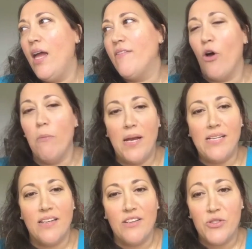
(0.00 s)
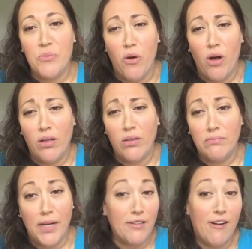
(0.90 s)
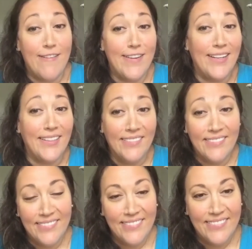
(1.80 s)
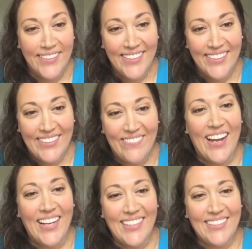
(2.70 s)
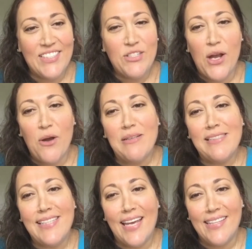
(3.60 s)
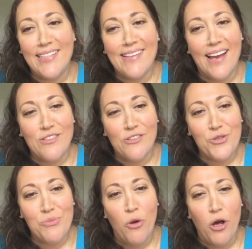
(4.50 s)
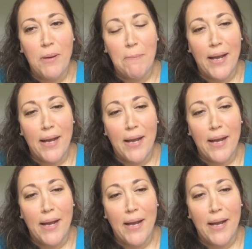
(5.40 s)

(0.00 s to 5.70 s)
It's all based on a small microRNA, right? So I always say these guys are small but